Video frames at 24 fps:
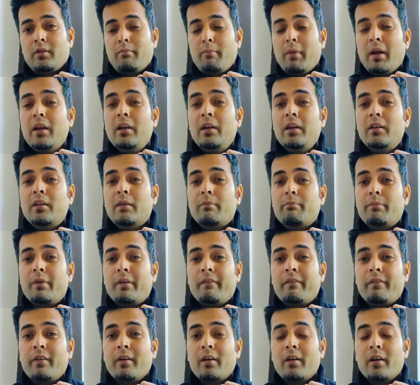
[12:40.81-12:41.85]
Mainly they
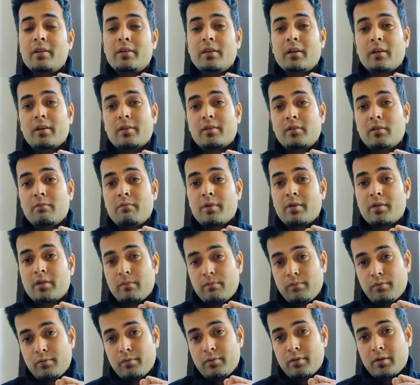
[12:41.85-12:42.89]
prefer as a customer
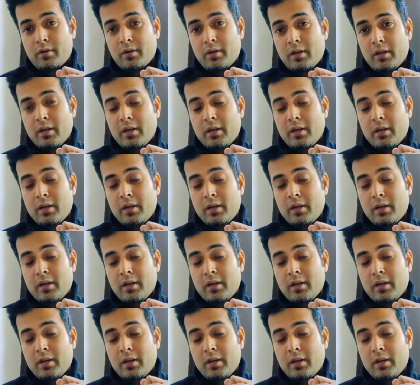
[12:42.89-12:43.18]
support.